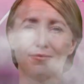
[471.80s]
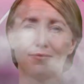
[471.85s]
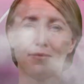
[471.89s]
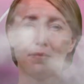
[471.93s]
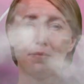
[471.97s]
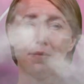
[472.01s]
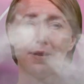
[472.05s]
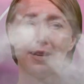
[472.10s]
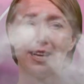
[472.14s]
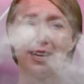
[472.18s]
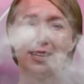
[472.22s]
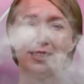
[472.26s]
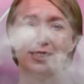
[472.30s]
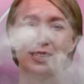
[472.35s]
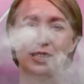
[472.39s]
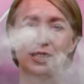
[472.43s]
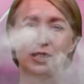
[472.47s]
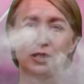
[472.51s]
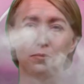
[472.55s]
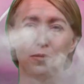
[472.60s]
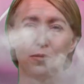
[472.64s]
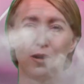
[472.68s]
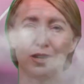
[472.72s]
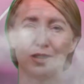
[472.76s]
Because he's
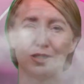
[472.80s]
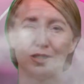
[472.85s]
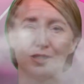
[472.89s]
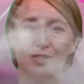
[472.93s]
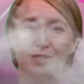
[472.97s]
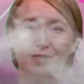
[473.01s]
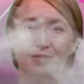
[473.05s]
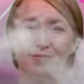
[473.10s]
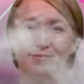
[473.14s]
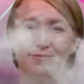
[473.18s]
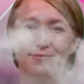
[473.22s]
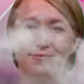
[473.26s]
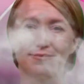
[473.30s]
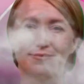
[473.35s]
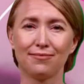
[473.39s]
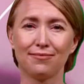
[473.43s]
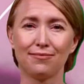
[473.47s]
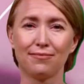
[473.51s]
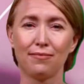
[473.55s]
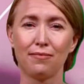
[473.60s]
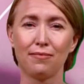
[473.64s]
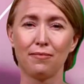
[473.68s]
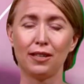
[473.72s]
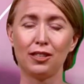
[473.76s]
smart.
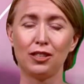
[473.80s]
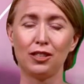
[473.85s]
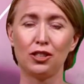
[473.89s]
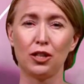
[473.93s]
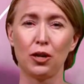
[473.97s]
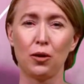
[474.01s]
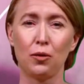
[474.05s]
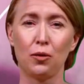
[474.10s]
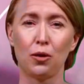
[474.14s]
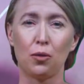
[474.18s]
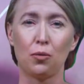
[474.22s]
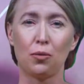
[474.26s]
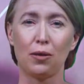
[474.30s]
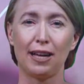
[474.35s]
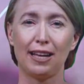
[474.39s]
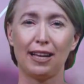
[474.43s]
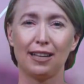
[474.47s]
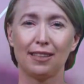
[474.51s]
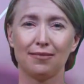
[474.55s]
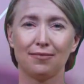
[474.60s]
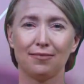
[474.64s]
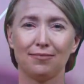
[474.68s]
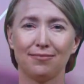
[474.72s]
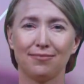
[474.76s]
But so are we.
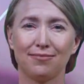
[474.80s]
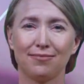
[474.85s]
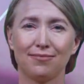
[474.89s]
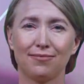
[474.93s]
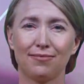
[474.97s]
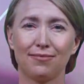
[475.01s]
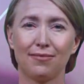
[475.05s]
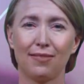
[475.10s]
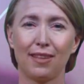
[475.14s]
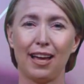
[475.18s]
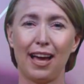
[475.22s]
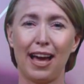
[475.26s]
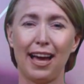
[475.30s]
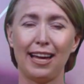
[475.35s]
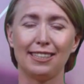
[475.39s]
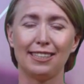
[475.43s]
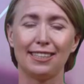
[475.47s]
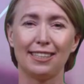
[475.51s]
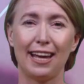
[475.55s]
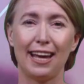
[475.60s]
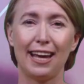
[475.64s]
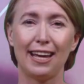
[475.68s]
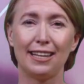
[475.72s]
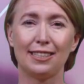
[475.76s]
And
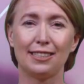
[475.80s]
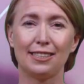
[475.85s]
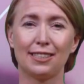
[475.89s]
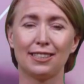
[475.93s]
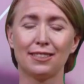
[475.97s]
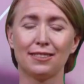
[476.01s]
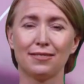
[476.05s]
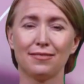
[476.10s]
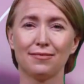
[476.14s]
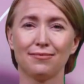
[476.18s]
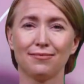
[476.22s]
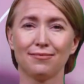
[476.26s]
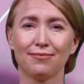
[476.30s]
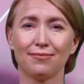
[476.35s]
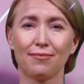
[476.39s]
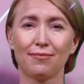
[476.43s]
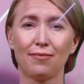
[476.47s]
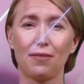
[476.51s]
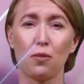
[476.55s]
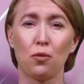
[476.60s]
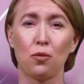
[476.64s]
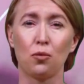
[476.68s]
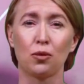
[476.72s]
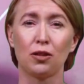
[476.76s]
tonight,
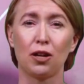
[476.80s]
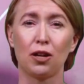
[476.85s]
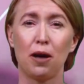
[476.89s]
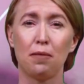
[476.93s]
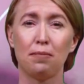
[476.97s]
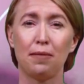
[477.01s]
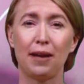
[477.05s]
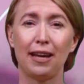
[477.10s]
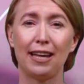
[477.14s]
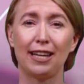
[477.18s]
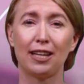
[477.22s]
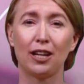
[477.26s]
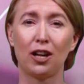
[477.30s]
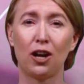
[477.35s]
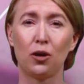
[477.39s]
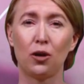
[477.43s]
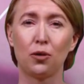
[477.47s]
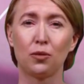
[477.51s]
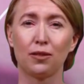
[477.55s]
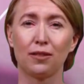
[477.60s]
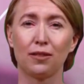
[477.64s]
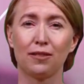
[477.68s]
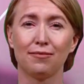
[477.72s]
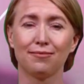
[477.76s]
we're not betting
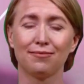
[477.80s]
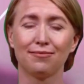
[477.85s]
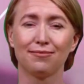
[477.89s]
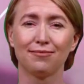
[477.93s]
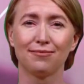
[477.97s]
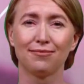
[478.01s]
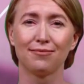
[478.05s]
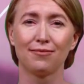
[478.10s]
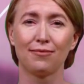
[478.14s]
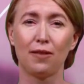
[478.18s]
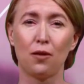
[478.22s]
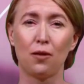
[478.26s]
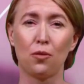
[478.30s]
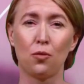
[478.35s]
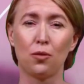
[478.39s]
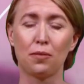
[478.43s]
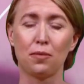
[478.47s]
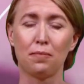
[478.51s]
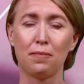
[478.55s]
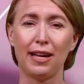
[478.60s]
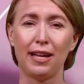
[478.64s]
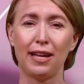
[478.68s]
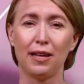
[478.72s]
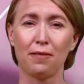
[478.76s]
hope. We're
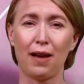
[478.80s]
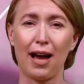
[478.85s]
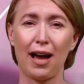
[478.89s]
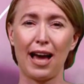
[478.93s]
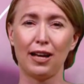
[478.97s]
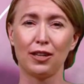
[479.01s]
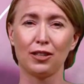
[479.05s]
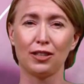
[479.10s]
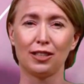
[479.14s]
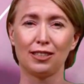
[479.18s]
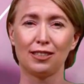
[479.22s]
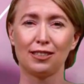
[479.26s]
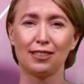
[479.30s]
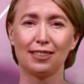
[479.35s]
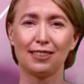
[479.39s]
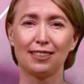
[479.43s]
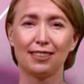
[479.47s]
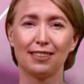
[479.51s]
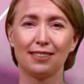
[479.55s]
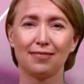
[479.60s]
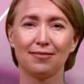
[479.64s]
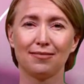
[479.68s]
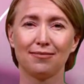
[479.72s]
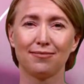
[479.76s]
betting patterns.
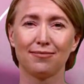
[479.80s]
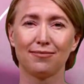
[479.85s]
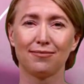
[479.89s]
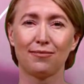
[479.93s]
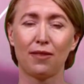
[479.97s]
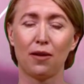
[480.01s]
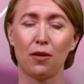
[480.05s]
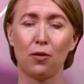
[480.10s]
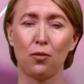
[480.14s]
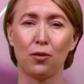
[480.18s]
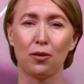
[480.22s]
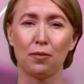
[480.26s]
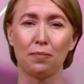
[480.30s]
We're